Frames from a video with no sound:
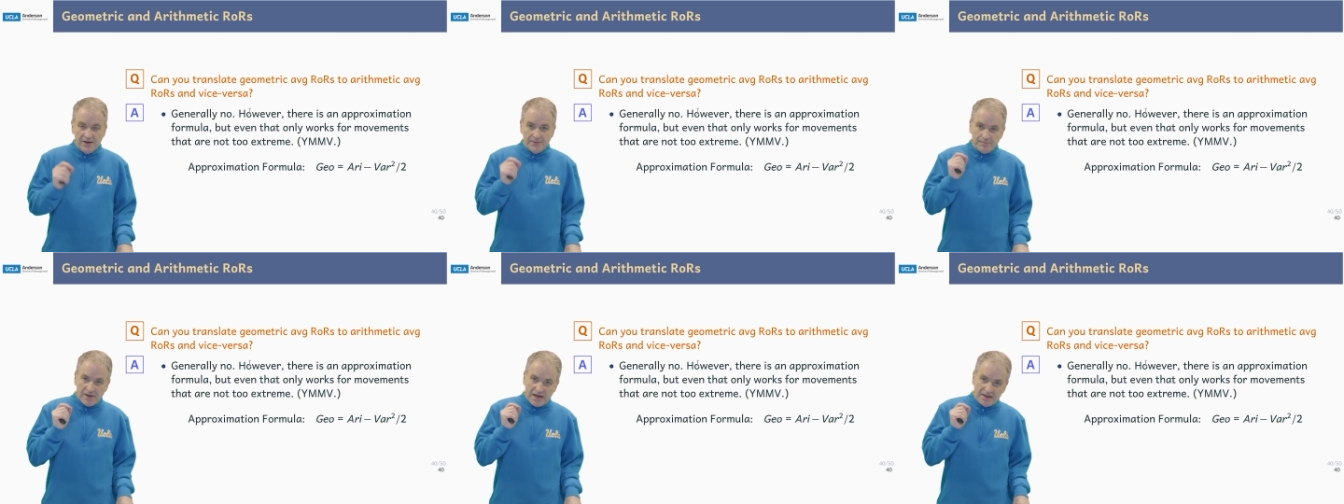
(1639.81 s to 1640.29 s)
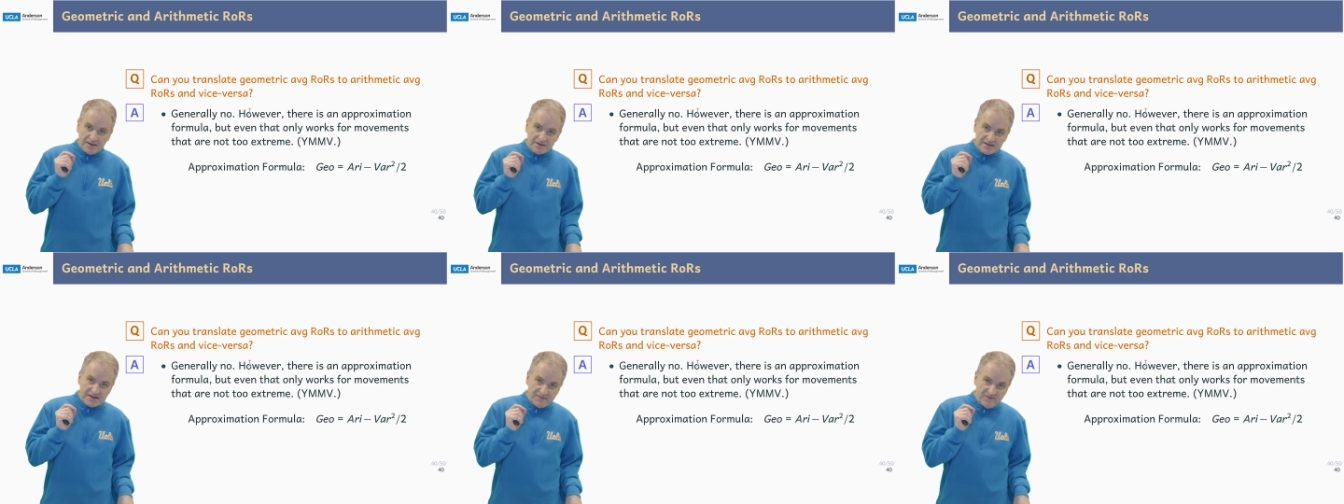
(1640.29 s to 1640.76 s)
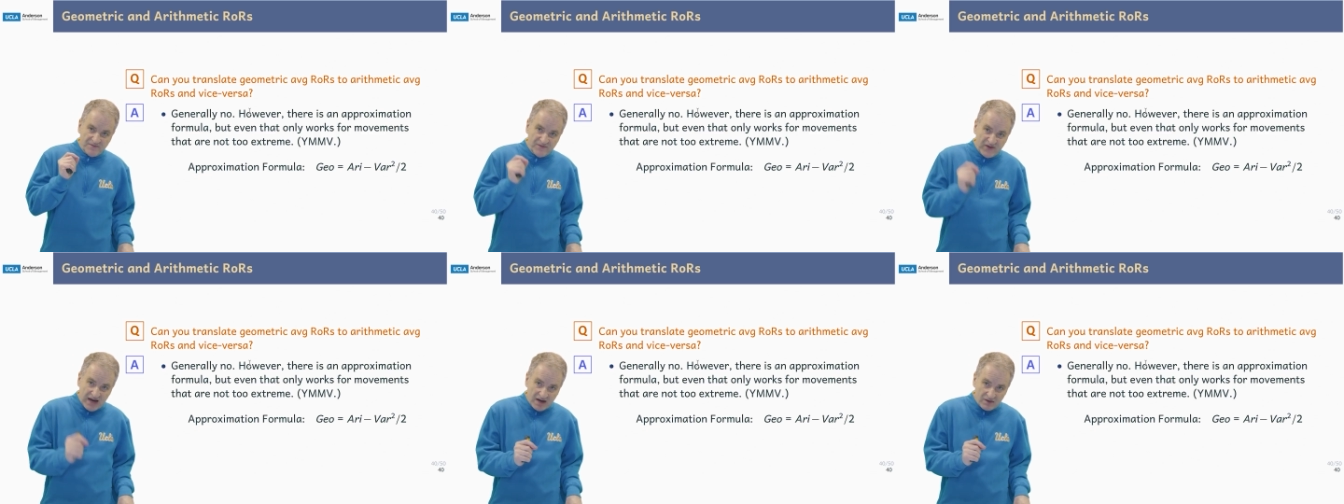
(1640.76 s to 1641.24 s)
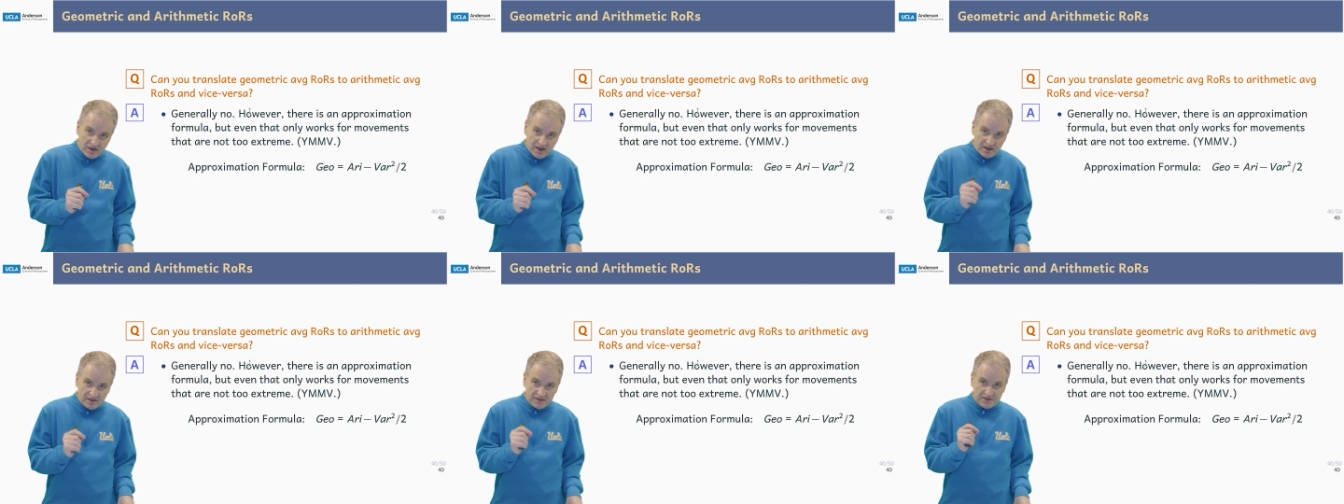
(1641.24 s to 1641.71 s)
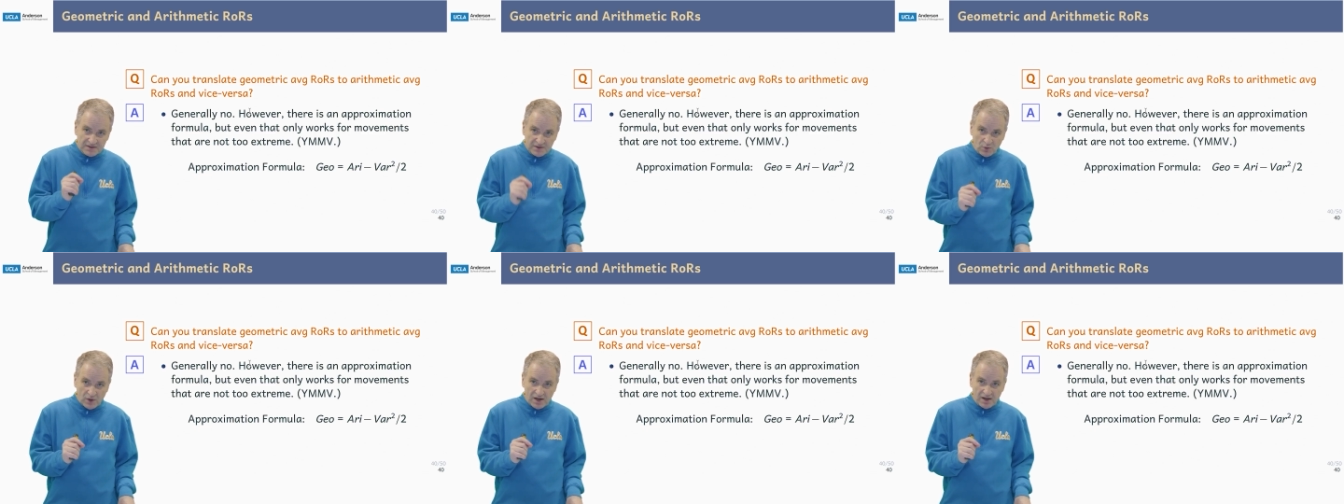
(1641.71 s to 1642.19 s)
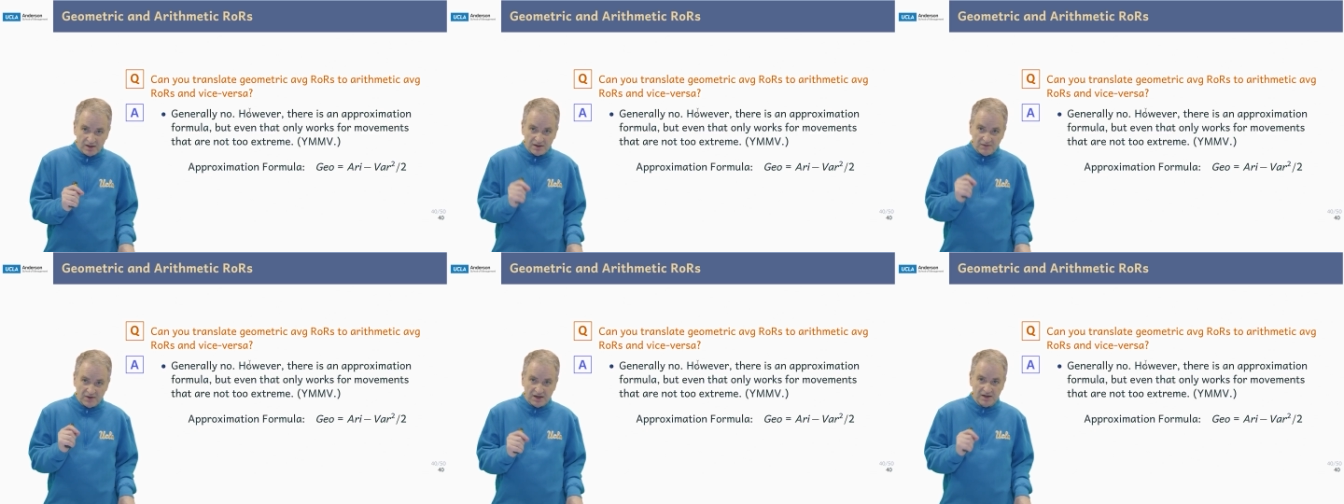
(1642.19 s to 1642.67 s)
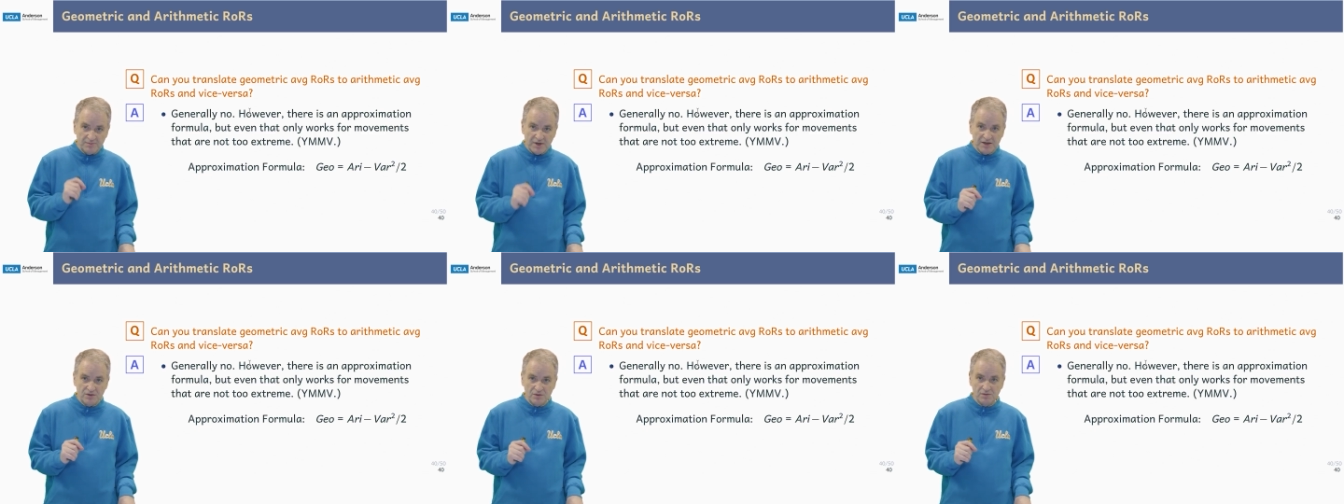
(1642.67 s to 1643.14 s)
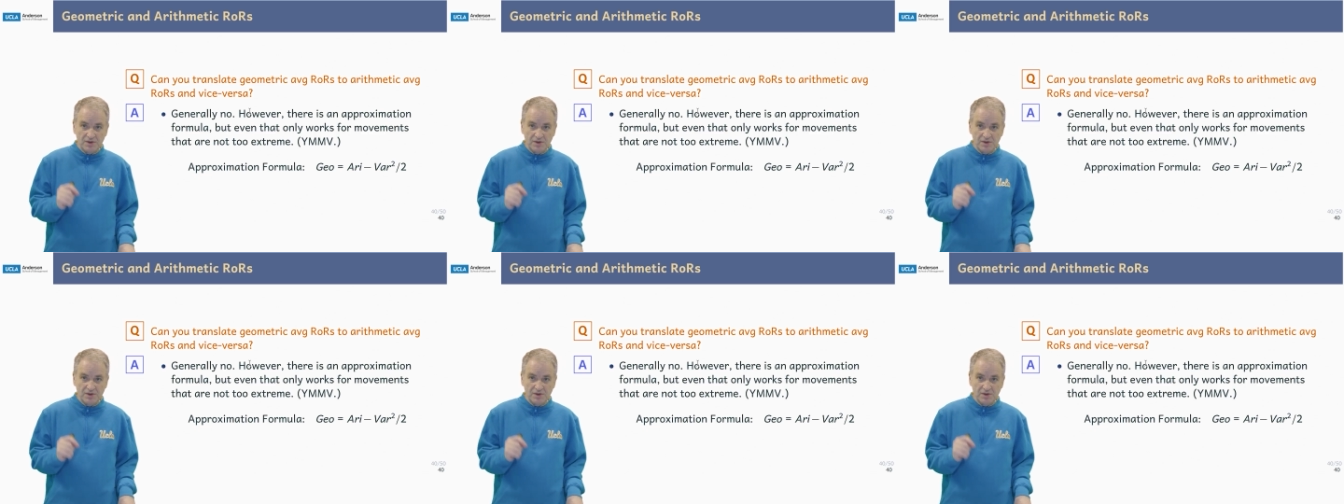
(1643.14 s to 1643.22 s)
minus the variance squared divided by 2.